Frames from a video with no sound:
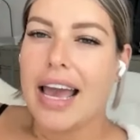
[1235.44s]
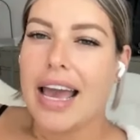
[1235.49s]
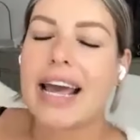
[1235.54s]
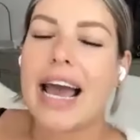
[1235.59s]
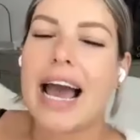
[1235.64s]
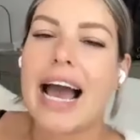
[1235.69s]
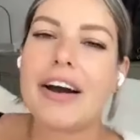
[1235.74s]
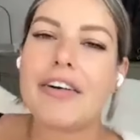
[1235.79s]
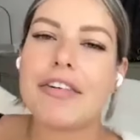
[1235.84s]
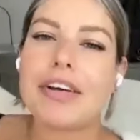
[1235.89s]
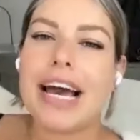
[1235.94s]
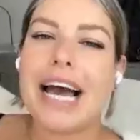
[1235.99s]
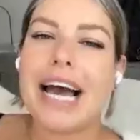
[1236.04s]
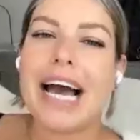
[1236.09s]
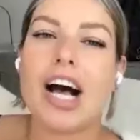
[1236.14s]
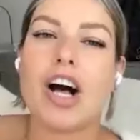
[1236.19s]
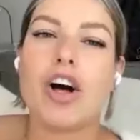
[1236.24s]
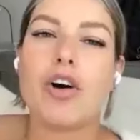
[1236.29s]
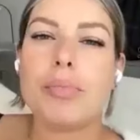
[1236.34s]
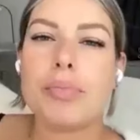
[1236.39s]
And how to
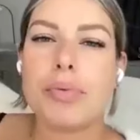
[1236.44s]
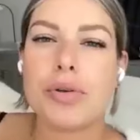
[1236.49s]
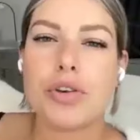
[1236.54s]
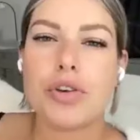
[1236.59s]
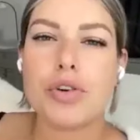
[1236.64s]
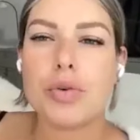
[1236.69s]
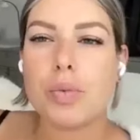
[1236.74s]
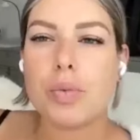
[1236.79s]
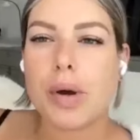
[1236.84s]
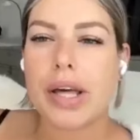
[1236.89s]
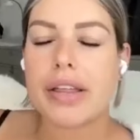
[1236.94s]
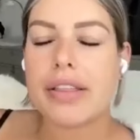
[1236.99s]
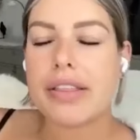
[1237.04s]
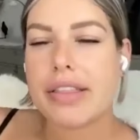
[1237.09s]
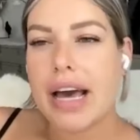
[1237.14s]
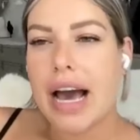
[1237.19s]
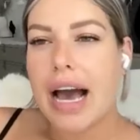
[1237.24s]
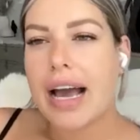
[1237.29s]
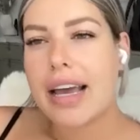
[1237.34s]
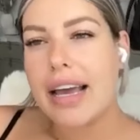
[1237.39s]
help you with
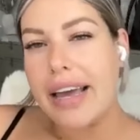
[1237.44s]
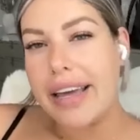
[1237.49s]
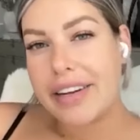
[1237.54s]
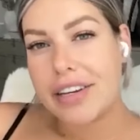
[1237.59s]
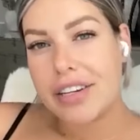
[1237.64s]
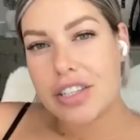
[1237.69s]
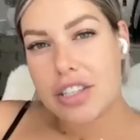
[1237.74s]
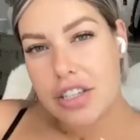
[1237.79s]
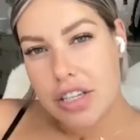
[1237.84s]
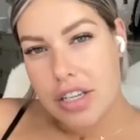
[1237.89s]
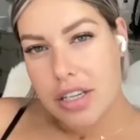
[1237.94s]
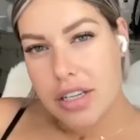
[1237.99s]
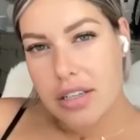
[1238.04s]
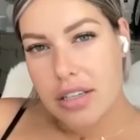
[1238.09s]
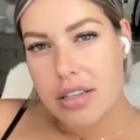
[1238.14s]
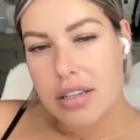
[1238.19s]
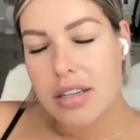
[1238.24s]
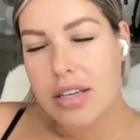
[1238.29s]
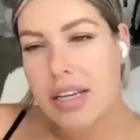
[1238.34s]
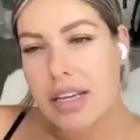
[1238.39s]
that energy
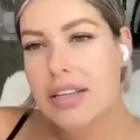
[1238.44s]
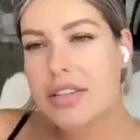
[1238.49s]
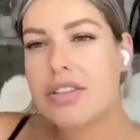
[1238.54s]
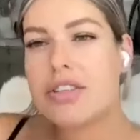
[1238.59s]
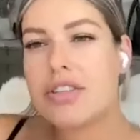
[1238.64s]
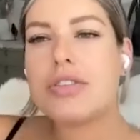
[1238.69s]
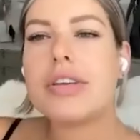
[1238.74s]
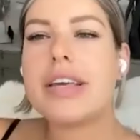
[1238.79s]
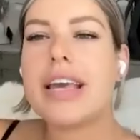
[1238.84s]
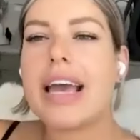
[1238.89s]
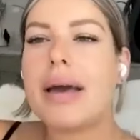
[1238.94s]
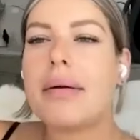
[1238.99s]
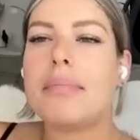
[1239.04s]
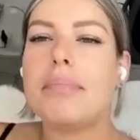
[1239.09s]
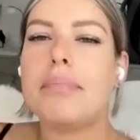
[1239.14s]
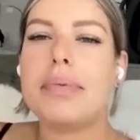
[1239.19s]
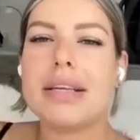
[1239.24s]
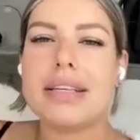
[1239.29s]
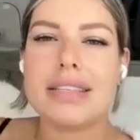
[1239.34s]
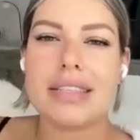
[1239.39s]
is to get
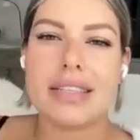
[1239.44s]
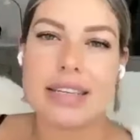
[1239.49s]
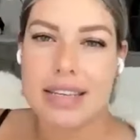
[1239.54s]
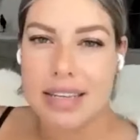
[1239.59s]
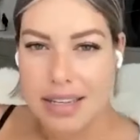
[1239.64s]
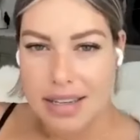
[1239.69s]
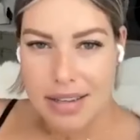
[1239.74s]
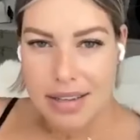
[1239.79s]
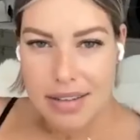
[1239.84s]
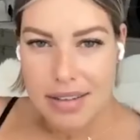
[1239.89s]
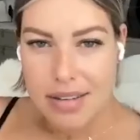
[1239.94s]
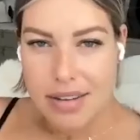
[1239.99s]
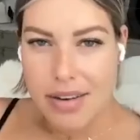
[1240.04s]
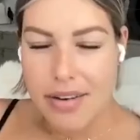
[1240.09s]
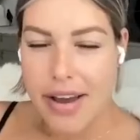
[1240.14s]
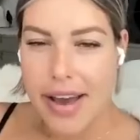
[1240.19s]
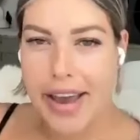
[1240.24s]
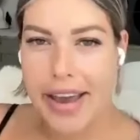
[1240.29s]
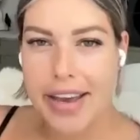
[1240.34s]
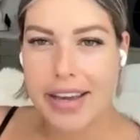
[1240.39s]
busy.
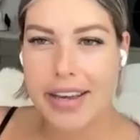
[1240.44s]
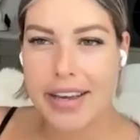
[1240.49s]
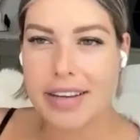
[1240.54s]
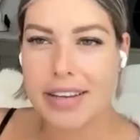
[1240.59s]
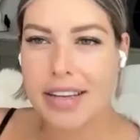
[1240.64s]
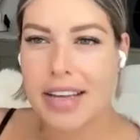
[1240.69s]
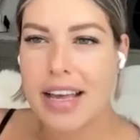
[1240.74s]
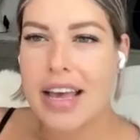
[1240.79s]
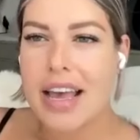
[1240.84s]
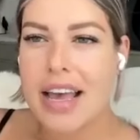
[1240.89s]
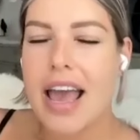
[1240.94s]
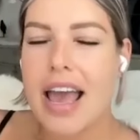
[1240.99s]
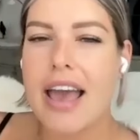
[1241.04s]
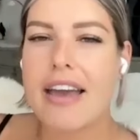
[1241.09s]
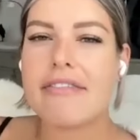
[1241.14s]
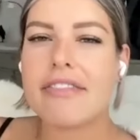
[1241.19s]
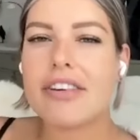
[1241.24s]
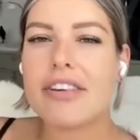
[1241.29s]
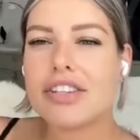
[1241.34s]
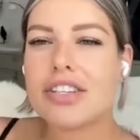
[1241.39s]
Okay.
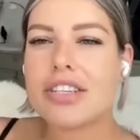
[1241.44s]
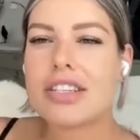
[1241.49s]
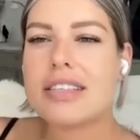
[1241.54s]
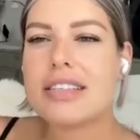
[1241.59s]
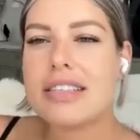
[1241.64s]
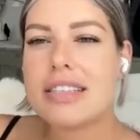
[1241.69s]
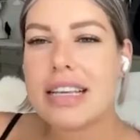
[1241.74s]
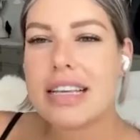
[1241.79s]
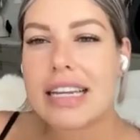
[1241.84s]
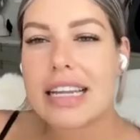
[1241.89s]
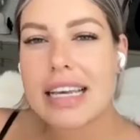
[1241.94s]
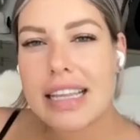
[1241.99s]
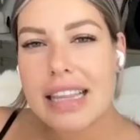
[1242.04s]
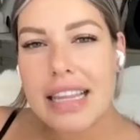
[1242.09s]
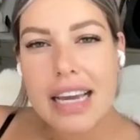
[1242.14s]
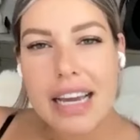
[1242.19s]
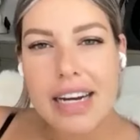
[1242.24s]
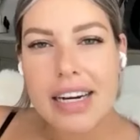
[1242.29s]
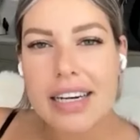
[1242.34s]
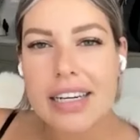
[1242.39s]
If you're just
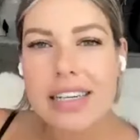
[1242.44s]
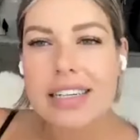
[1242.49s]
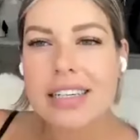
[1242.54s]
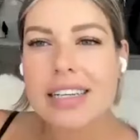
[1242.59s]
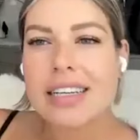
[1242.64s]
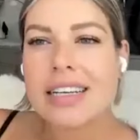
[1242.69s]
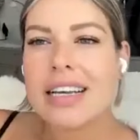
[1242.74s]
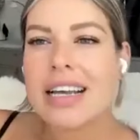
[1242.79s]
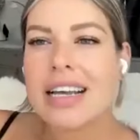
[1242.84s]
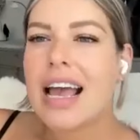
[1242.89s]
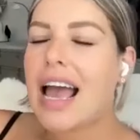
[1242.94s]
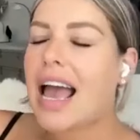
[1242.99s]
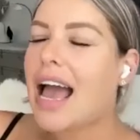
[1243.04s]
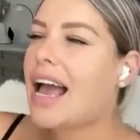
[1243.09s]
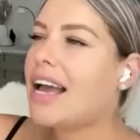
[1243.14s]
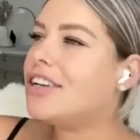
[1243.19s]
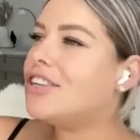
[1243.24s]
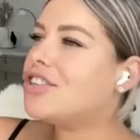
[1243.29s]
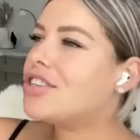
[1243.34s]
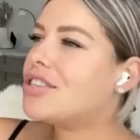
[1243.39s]
sitting there
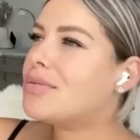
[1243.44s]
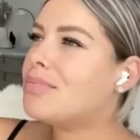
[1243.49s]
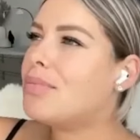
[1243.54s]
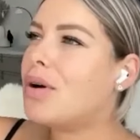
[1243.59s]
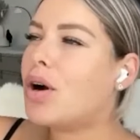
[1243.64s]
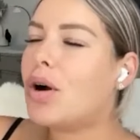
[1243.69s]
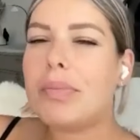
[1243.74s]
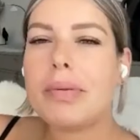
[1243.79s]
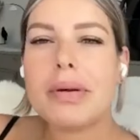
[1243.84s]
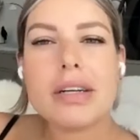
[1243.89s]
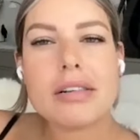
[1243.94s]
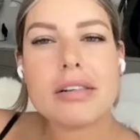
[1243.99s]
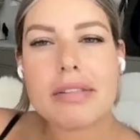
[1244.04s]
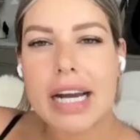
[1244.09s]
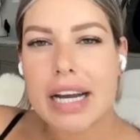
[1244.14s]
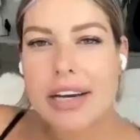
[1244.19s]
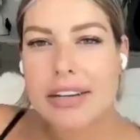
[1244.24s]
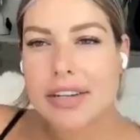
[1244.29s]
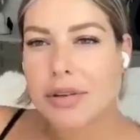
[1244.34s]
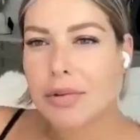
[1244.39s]
and just moping
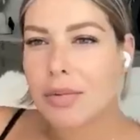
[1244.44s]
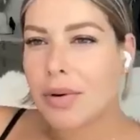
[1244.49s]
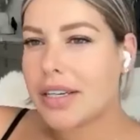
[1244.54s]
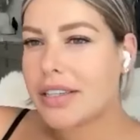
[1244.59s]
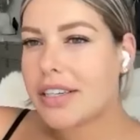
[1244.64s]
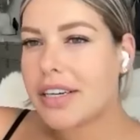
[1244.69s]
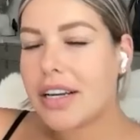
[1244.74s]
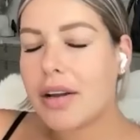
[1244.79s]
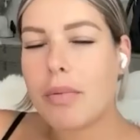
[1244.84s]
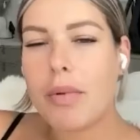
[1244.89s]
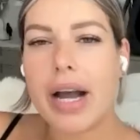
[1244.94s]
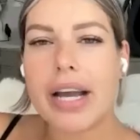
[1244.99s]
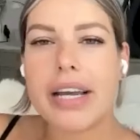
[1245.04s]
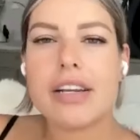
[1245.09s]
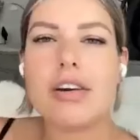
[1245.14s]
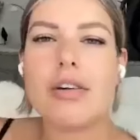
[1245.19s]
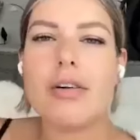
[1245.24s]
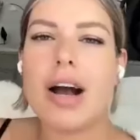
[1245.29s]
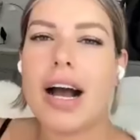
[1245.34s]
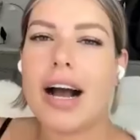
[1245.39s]
around and wondering why
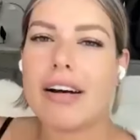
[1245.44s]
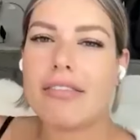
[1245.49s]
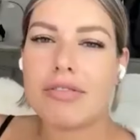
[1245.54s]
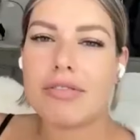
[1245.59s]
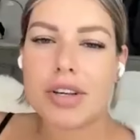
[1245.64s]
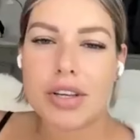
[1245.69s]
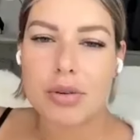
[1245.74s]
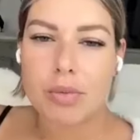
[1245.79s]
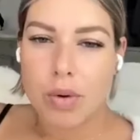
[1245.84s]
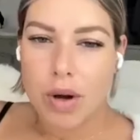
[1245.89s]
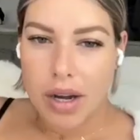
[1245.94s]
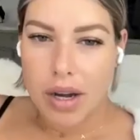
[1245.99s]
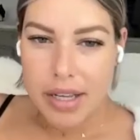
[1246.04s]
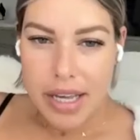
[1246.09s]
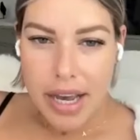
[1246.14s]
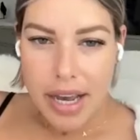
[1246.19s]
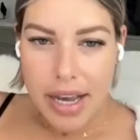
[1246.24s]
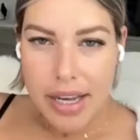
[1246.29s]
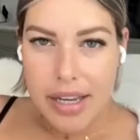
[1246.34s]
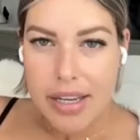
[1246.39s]
you don't have what you
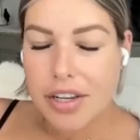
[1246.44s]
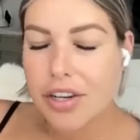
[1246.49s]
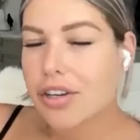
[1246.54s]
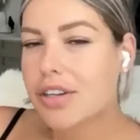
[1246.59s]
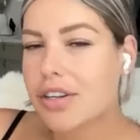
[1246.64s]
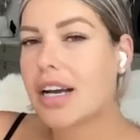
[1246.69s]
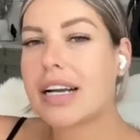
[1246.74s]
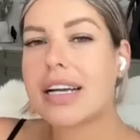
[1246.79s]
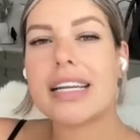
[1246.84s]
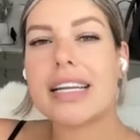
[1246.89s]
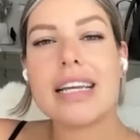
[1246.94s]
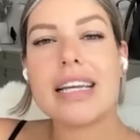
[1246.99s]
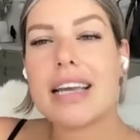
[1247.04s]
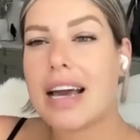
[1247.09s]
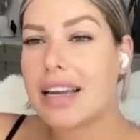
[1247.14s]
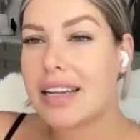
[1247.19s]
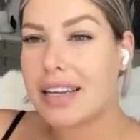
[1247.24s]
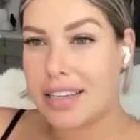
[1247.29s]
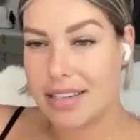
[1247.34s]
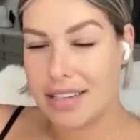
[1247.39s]
want yet, you're not going to
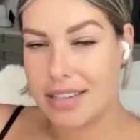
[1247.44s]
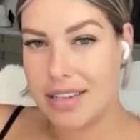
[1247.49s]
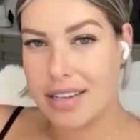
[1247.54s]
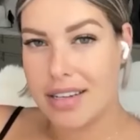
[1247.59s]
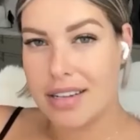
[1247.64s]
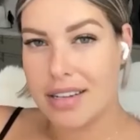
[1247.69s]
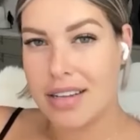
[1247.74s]
get it.